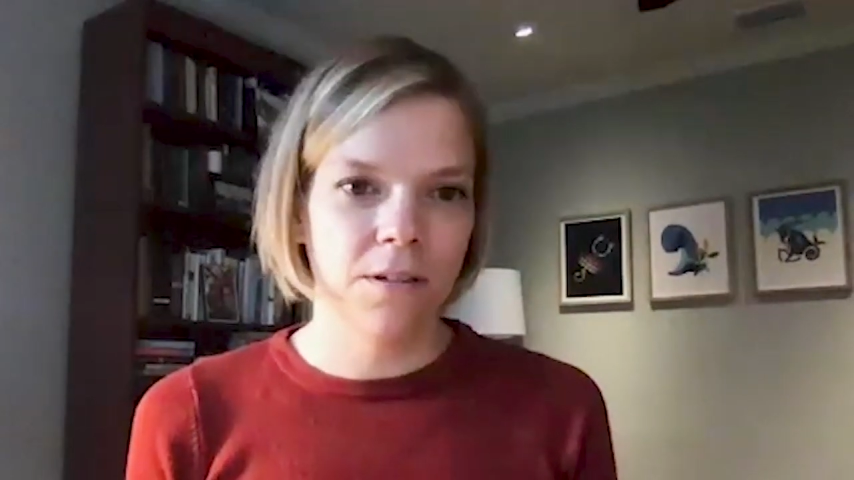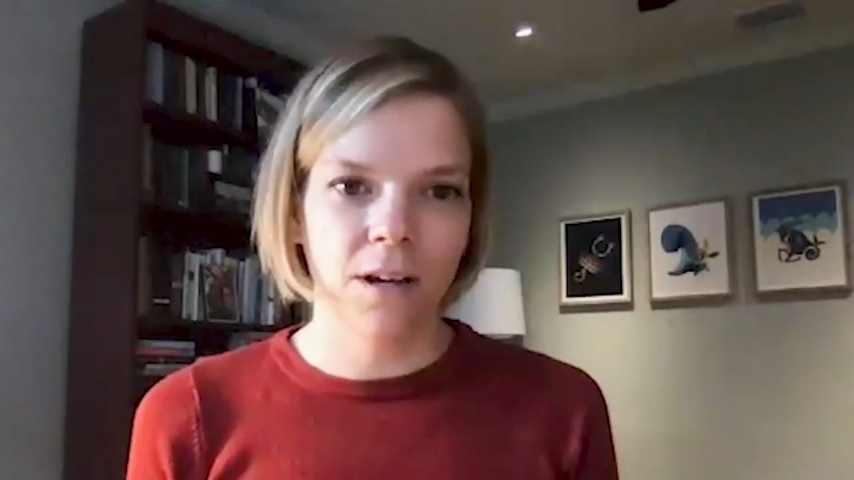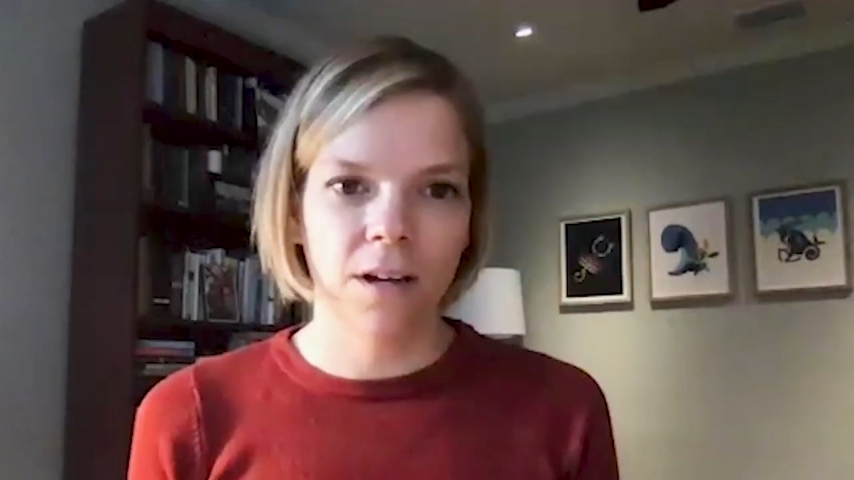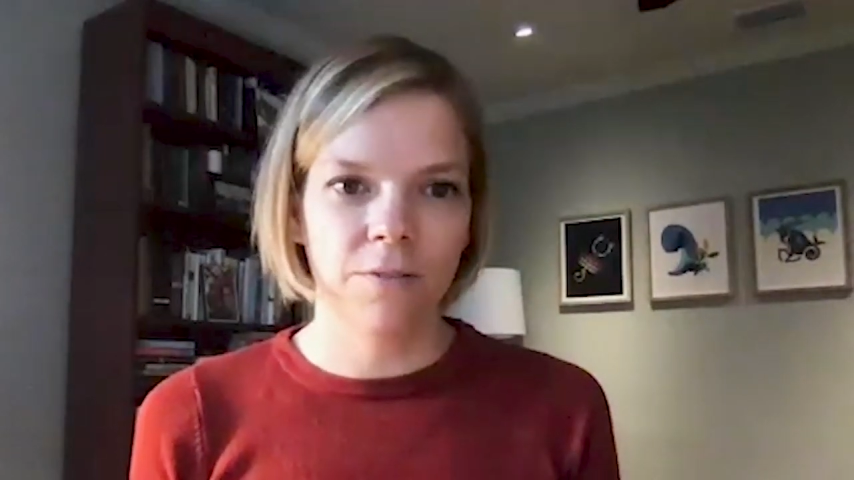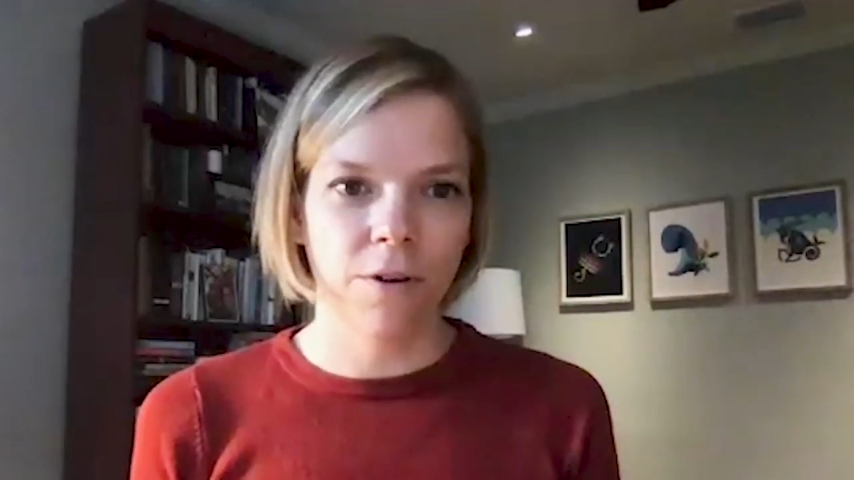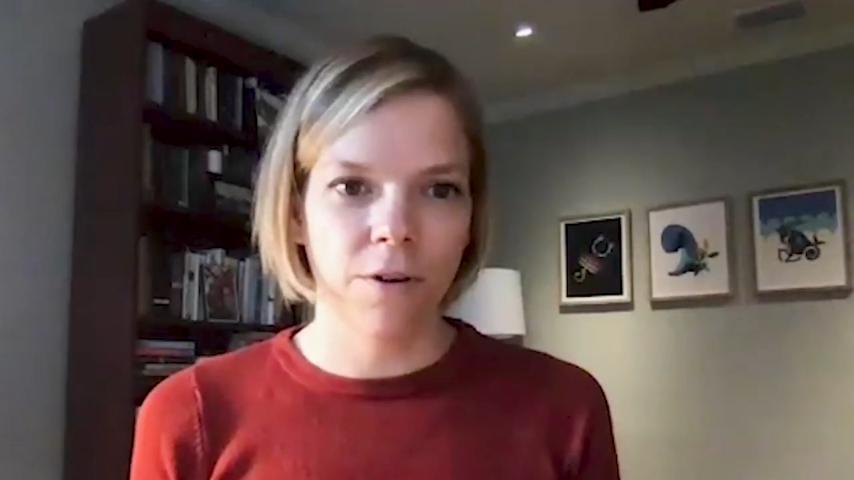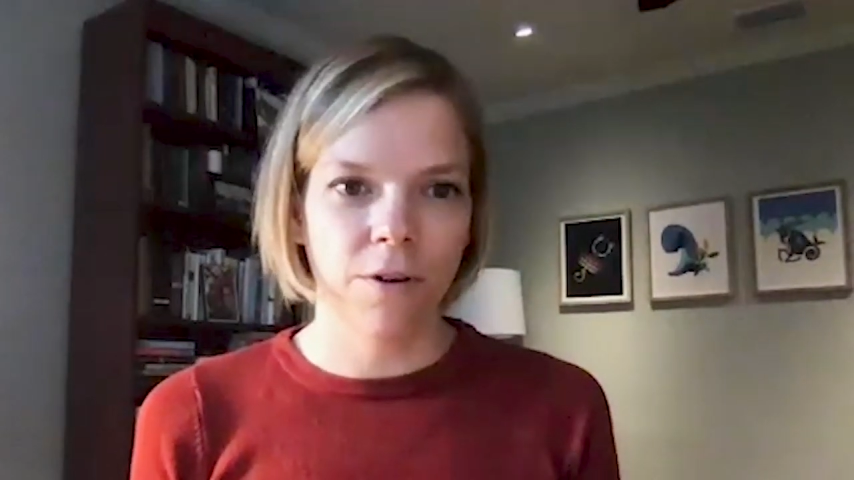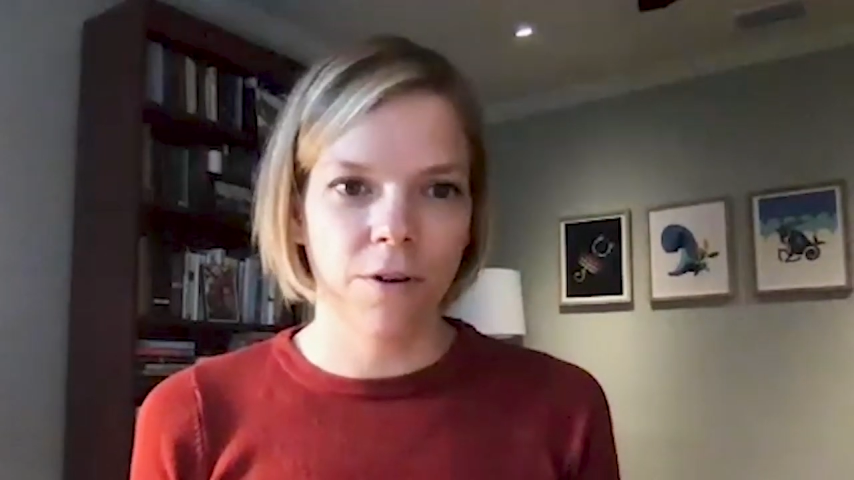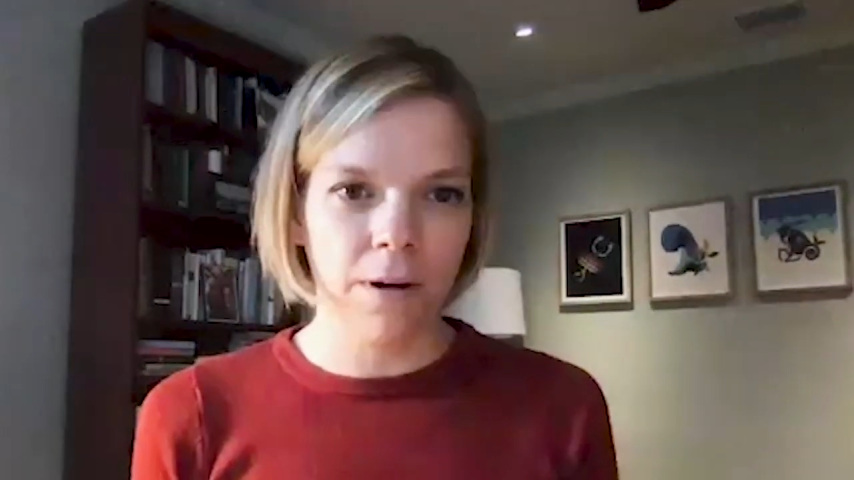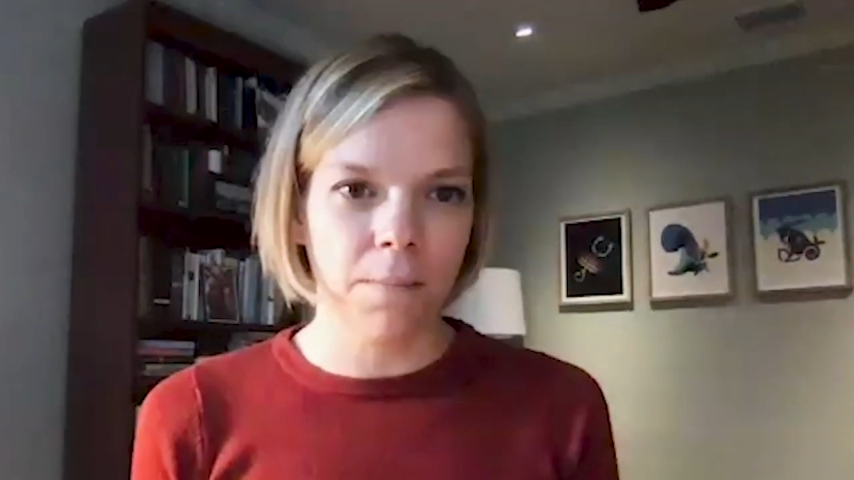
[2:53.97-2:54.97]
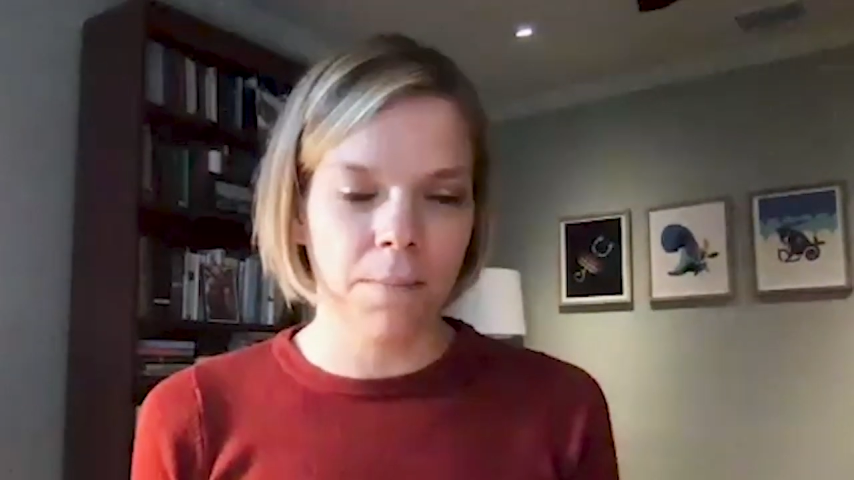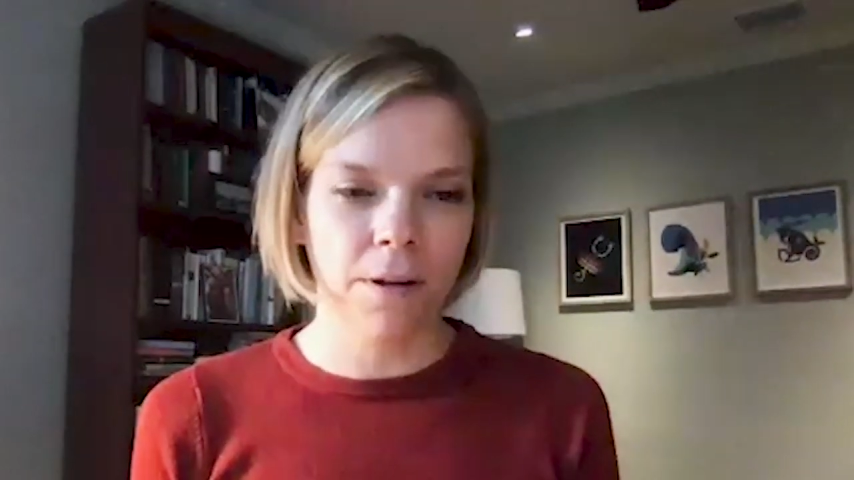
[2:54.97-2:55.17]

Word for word: to kind of open up